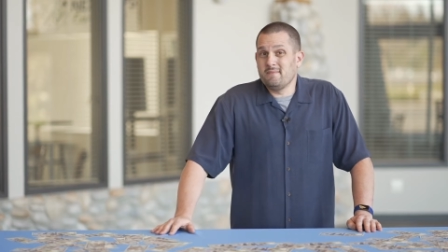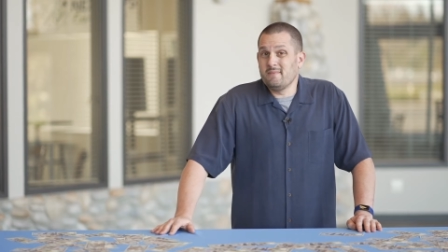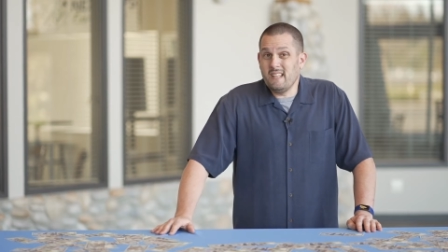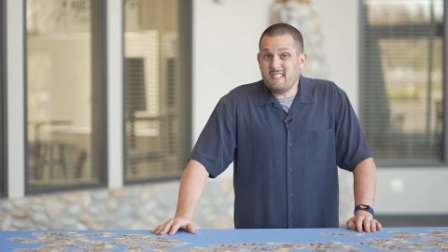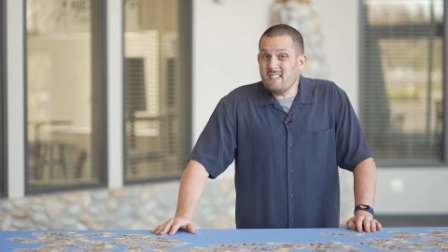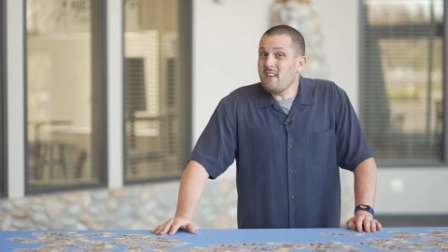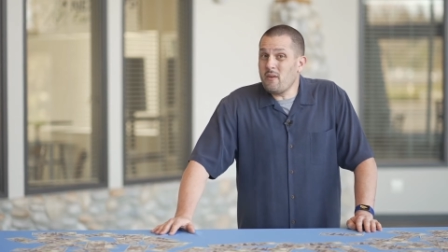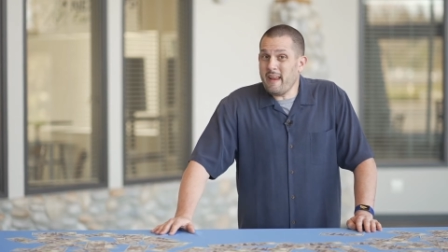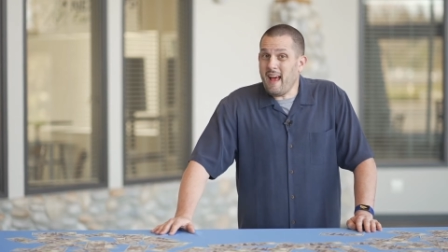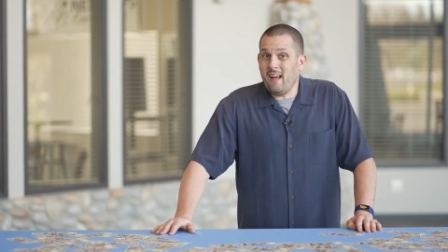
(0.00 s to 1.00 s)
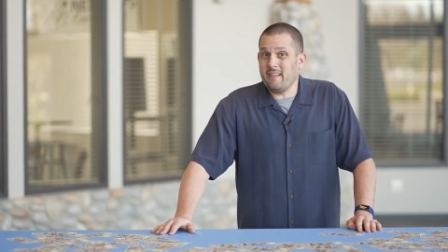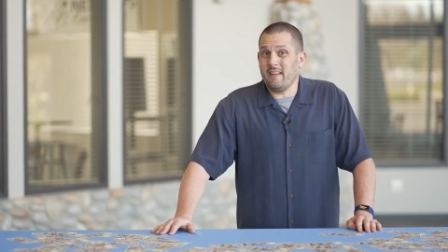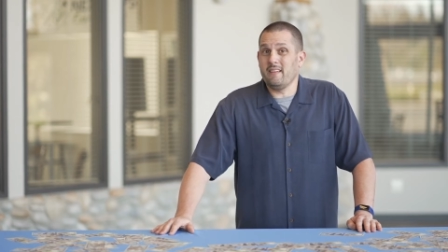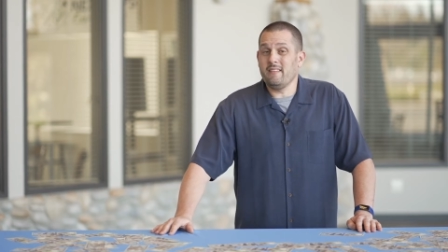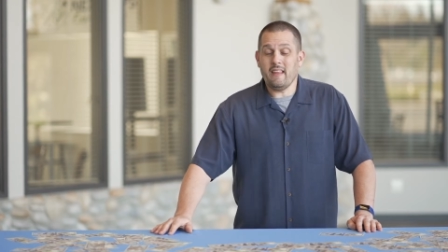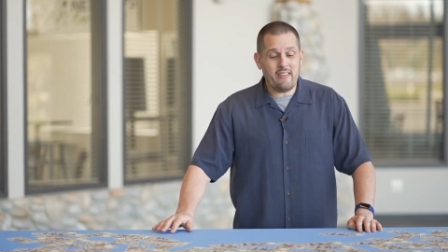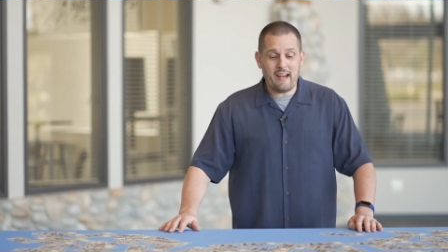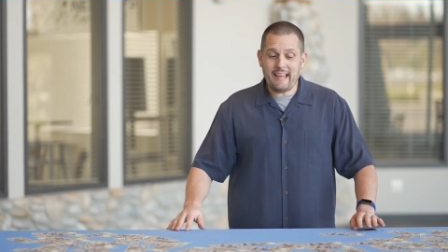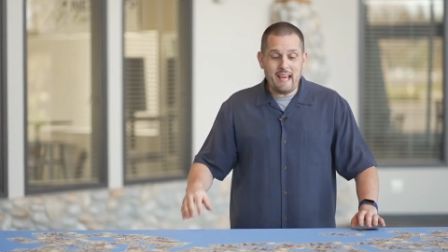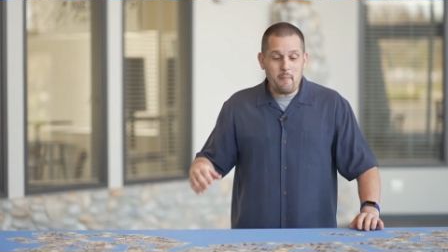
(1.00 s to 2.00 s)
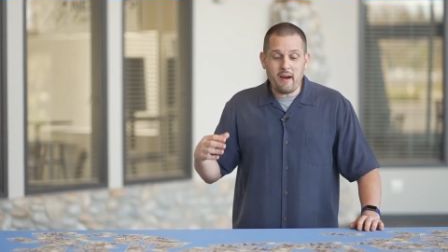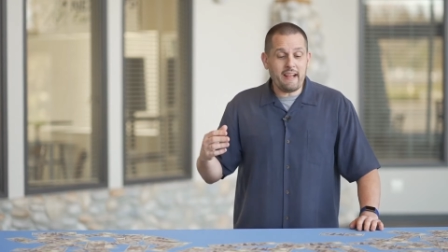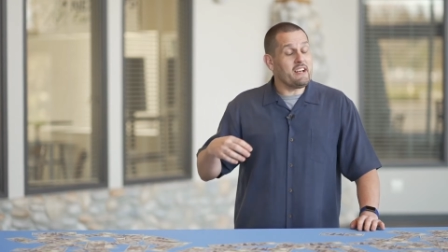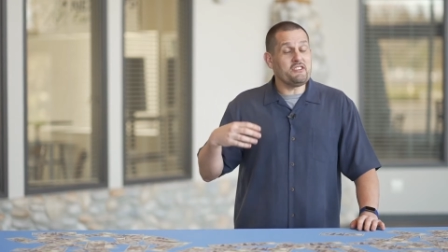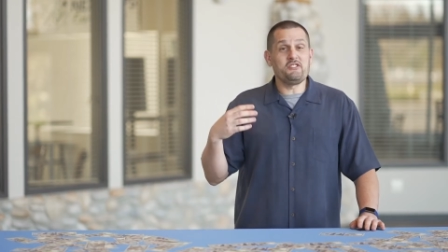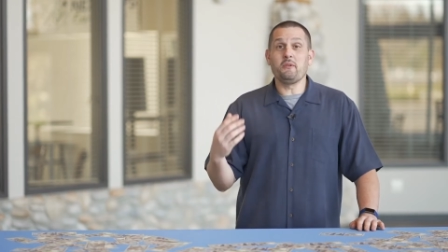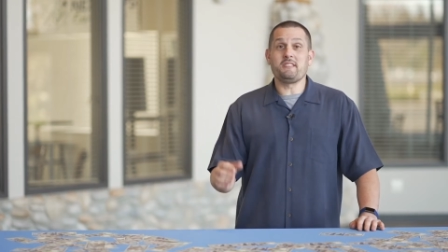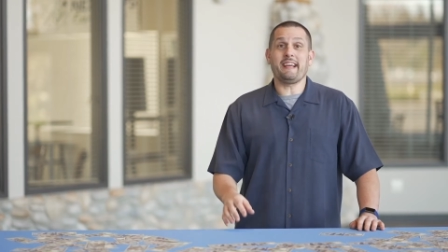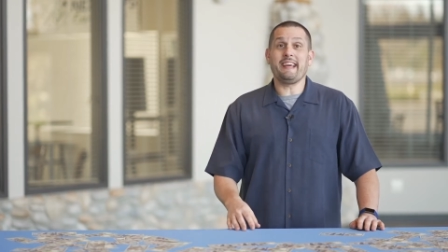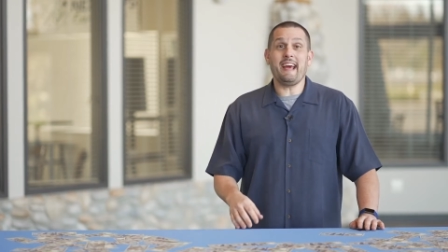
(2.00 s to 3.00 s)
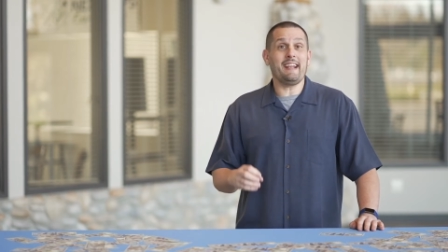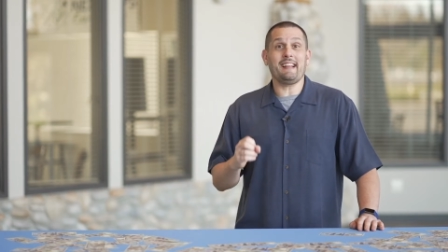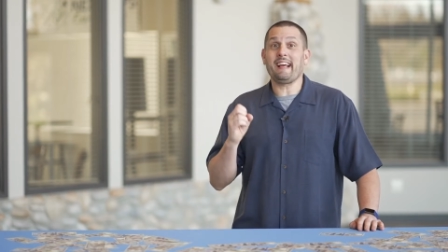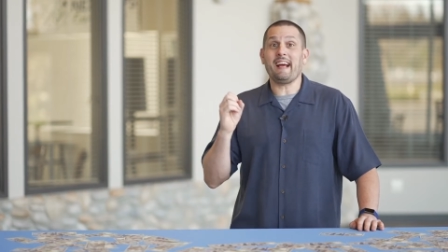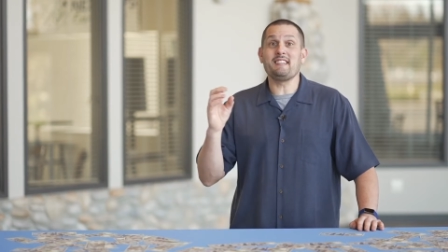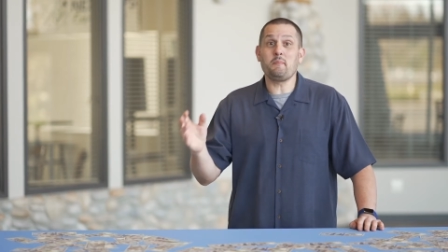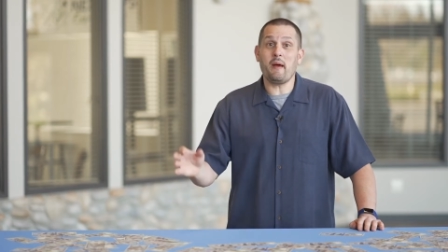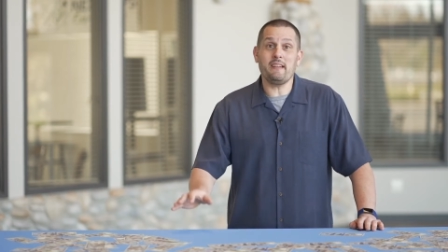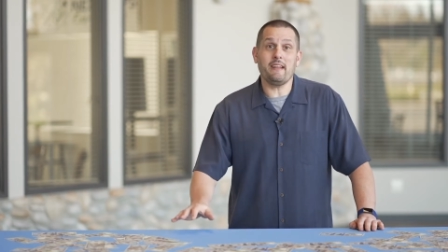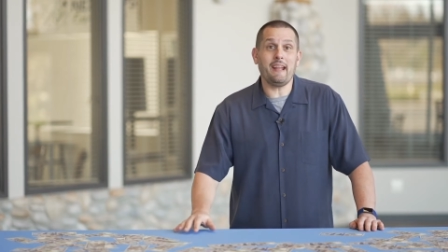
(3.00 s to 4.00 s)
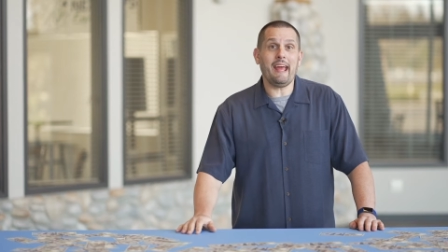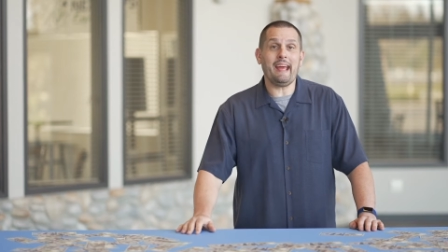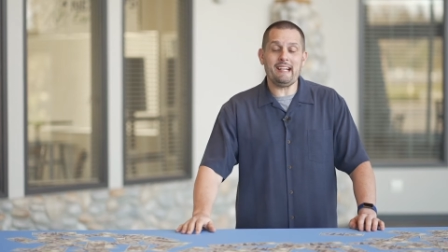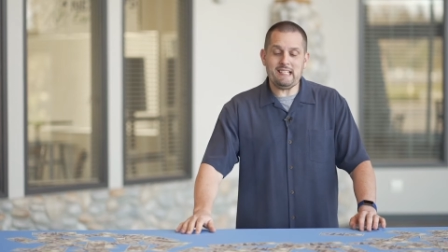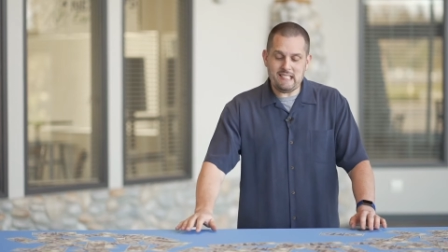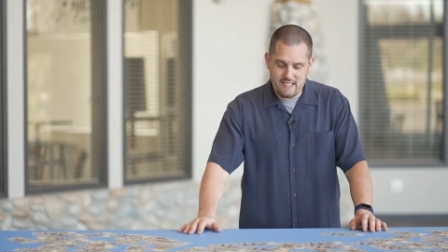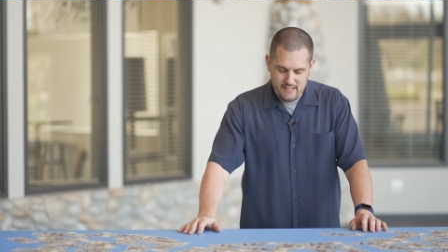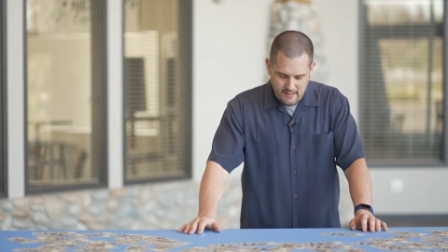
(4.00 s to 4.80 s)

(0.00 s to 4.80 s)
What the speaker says: this is their reality, that I get money, and as soon as I get it, like I spend it, and